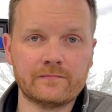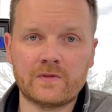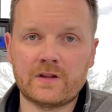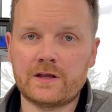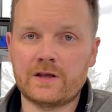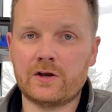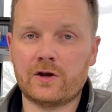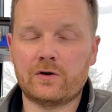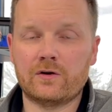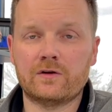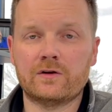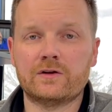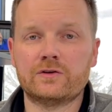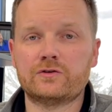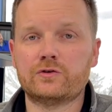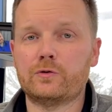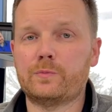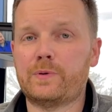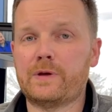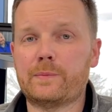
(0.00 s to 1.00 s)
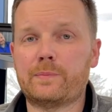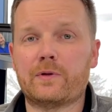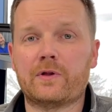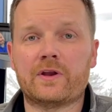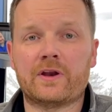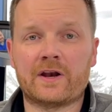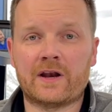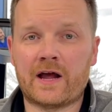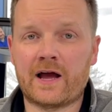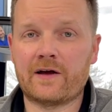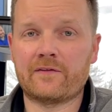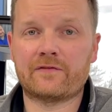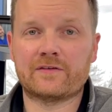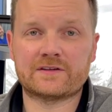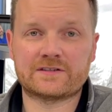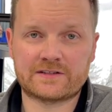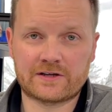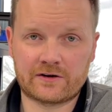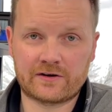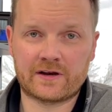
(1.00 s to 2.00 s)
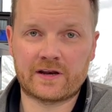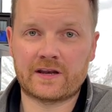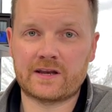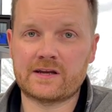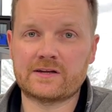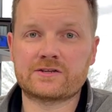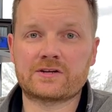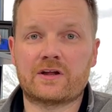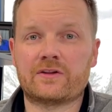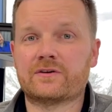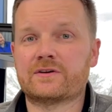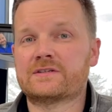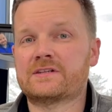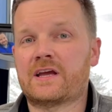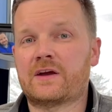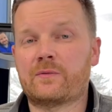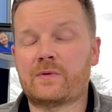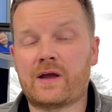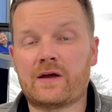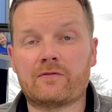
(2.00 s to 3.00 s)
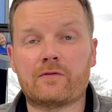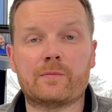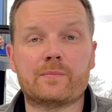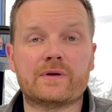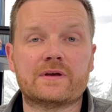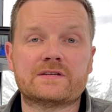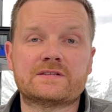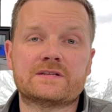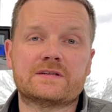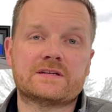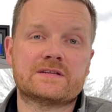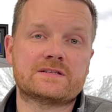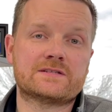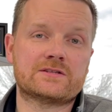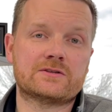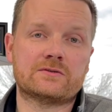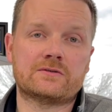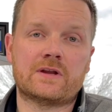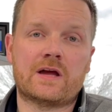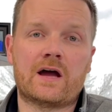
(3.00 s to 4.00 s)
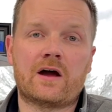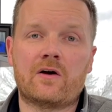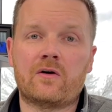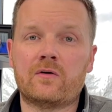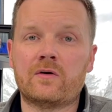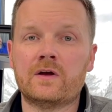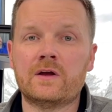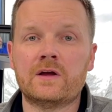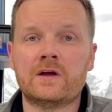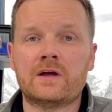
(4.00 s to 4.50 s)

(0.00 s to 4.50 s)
you know, two people in an office staring at each other saying we have a business to now